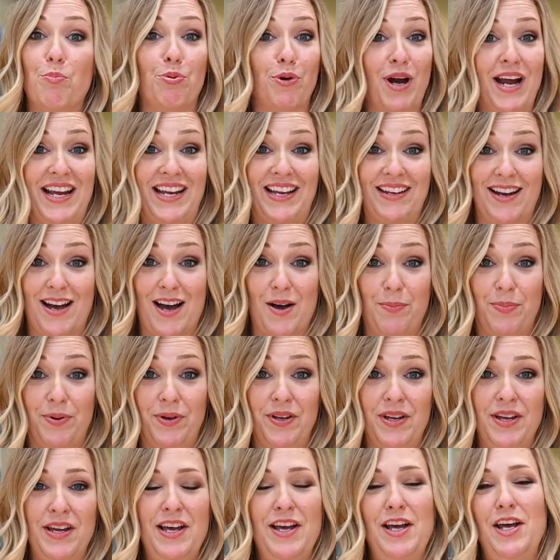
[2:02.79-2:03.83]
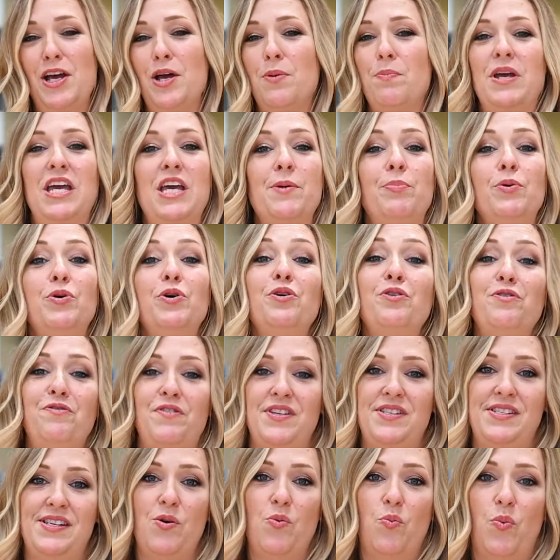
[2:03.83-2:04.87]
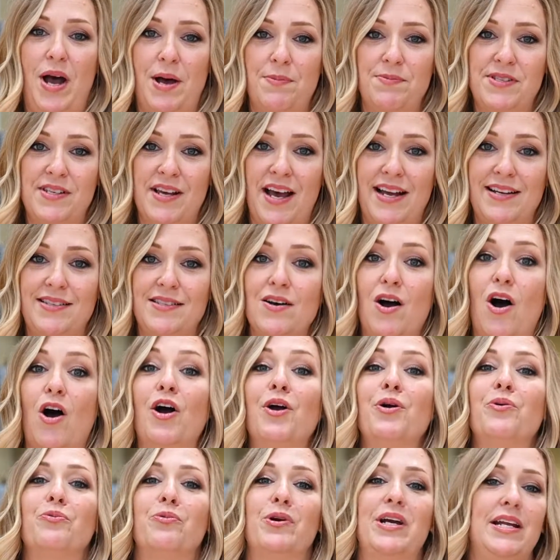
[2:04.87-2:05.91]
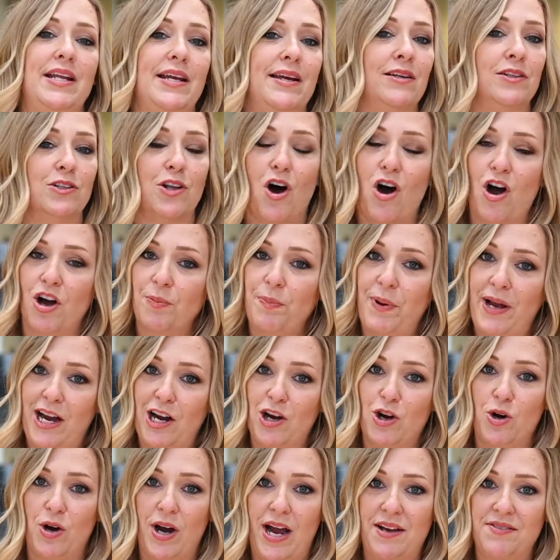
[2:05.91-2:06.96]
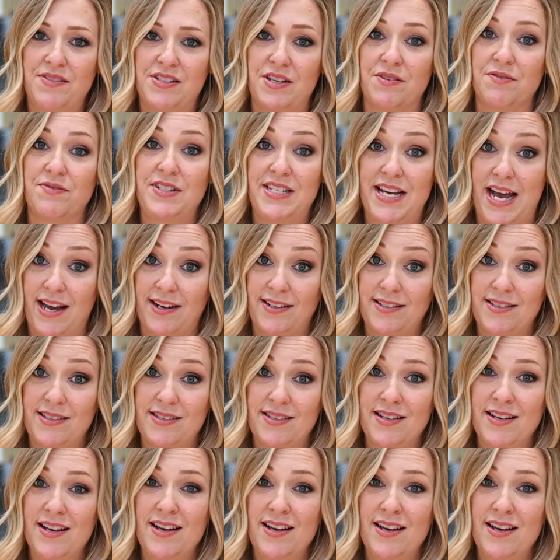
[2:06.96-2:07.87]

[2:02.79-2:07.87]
break it up. People who visit websites aren't reading long paragraphs of text.